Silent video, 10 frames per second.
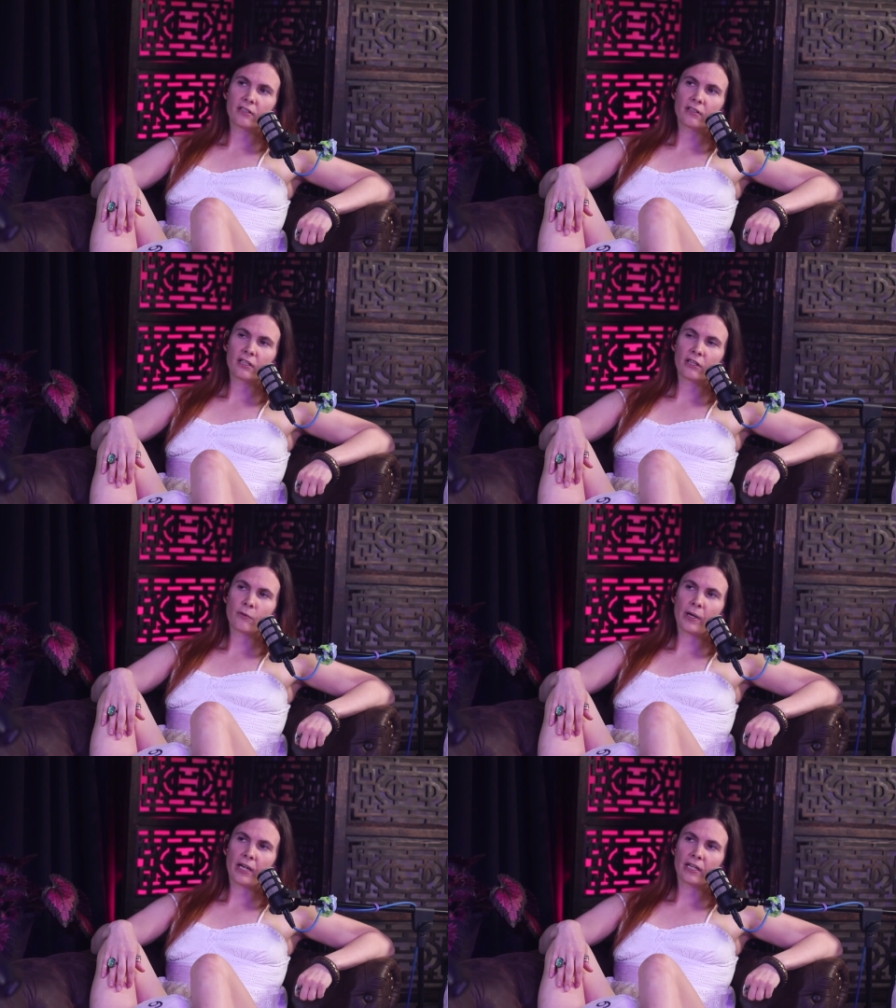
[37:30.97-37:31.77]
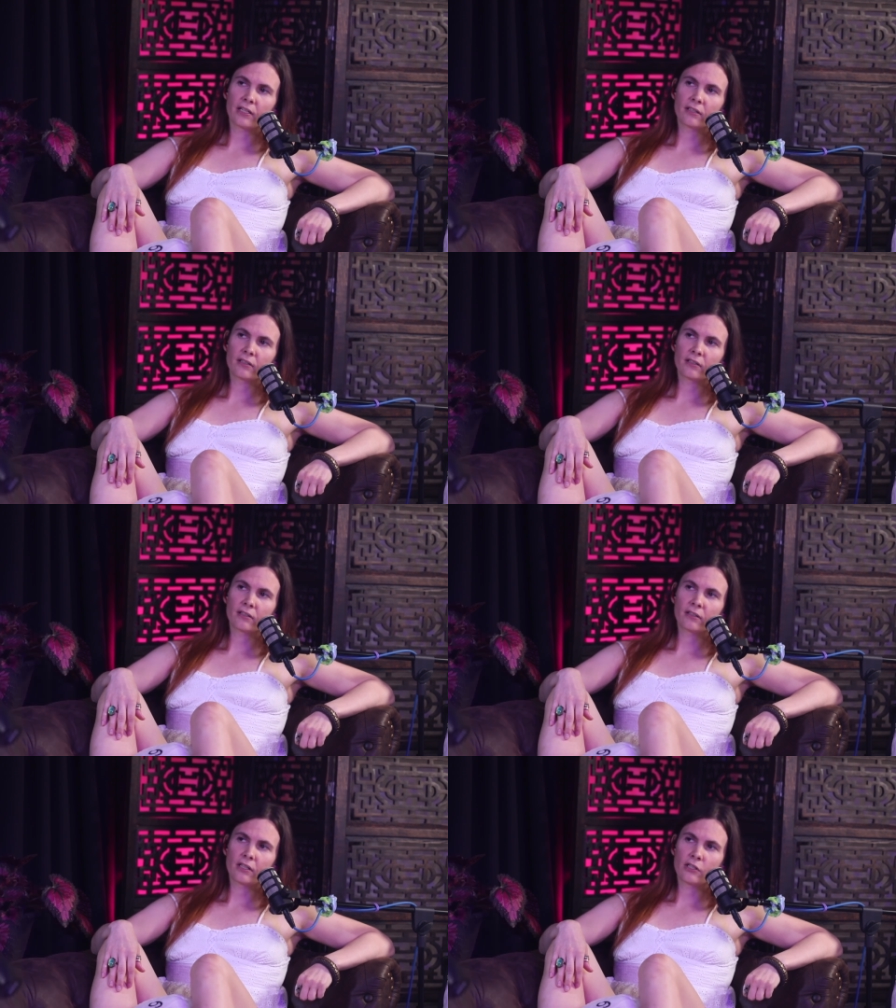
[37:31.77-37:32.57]
in the way
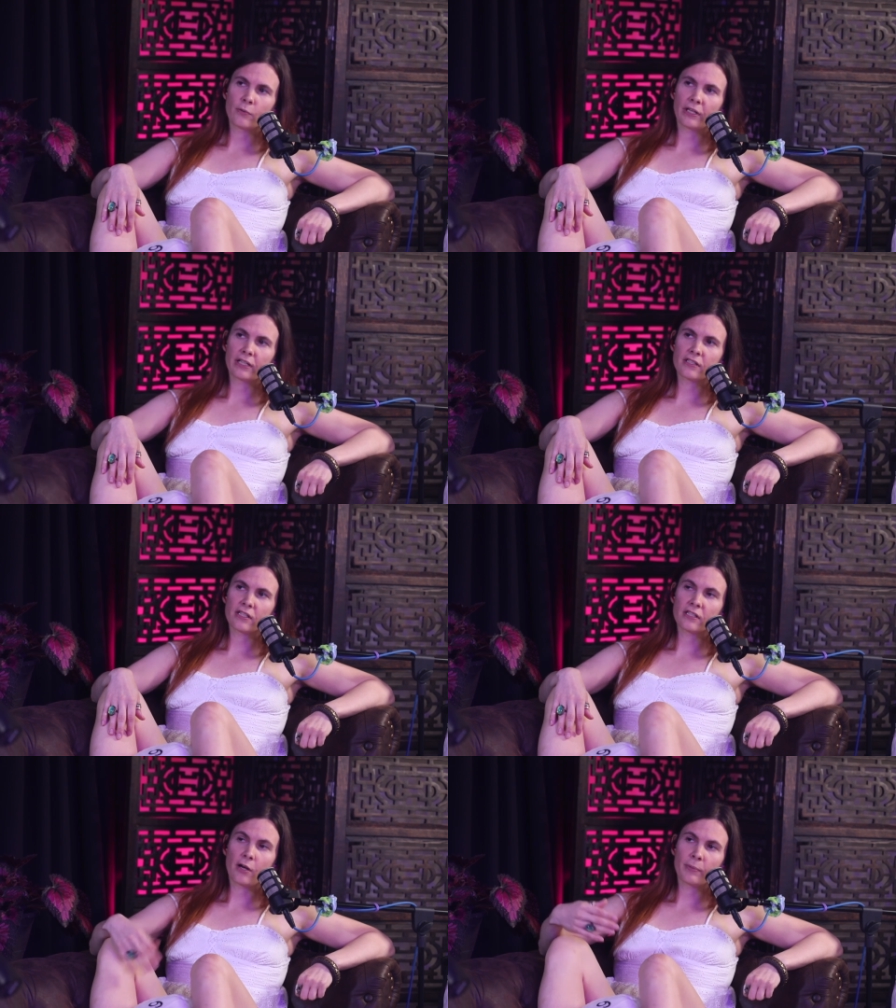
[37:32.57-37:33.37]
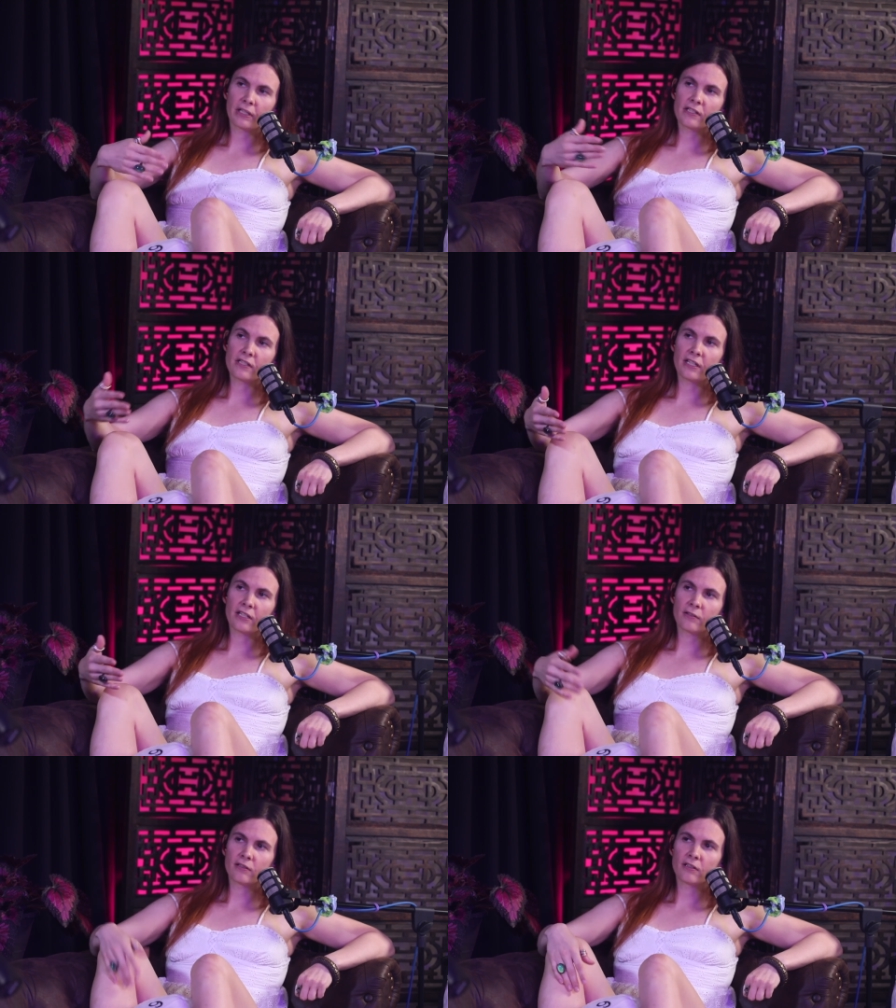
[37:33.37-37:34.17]
that, that you, you want to exist, not being
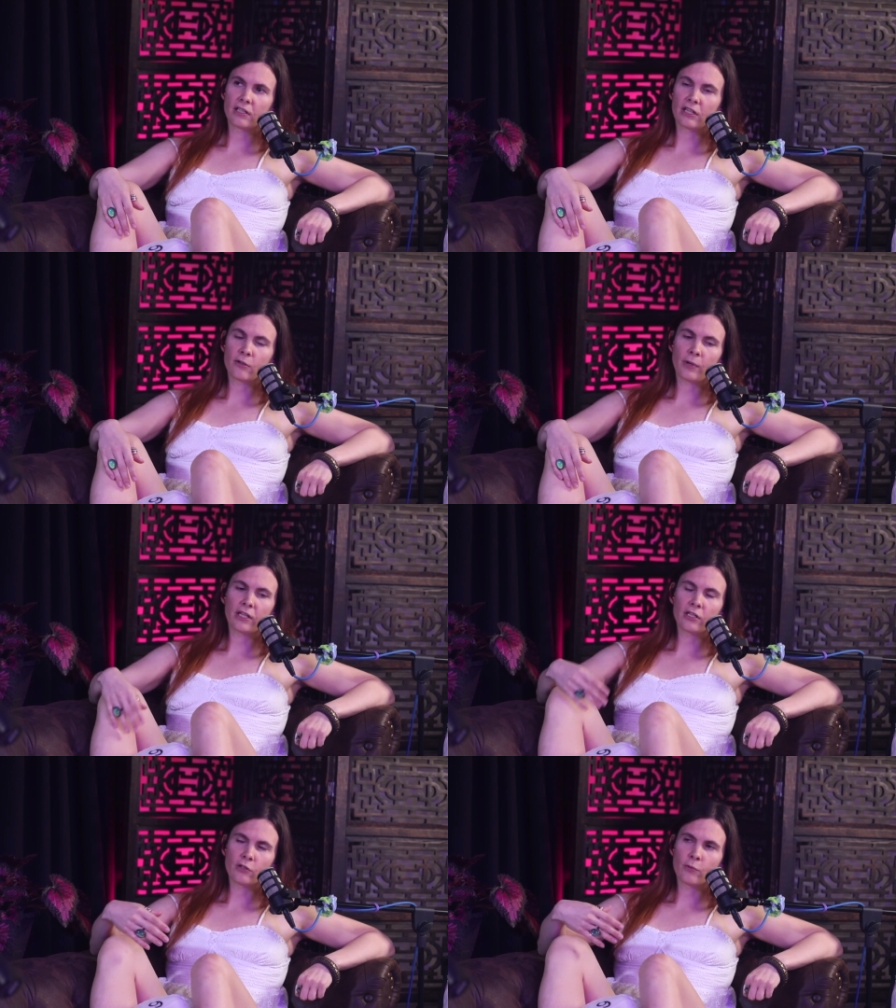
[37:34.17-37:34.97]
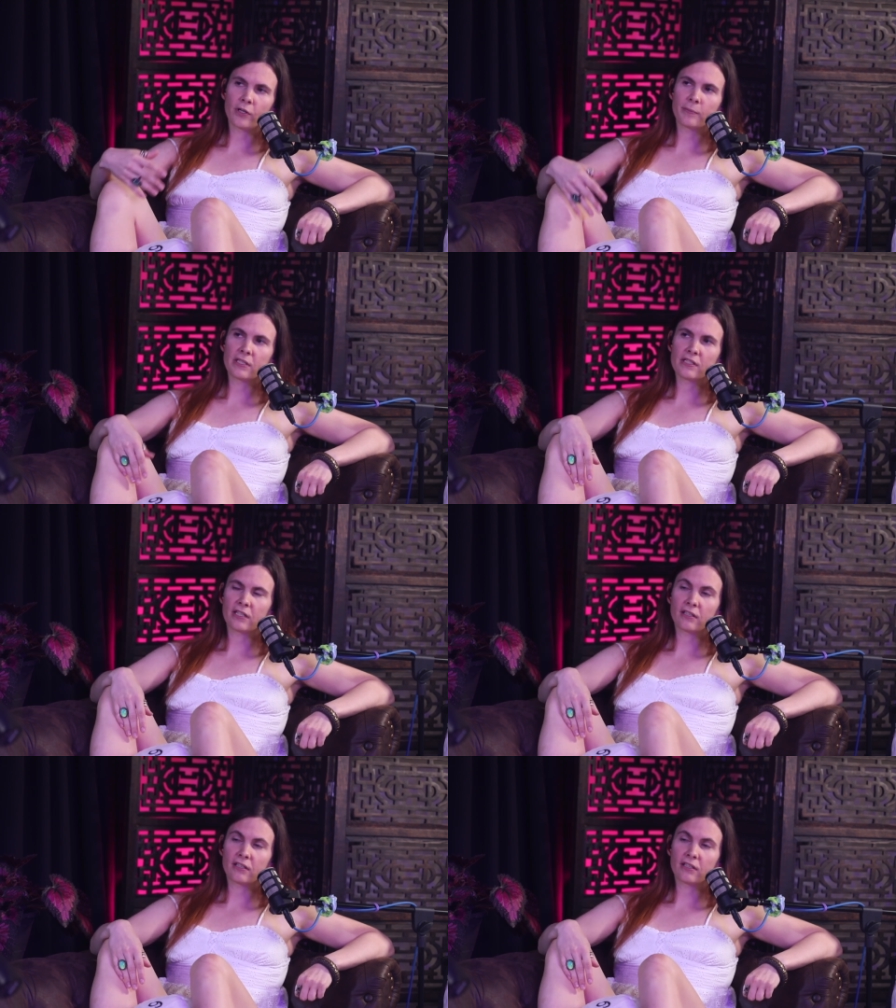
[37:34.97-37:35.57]
seen in the way that you want to be seen.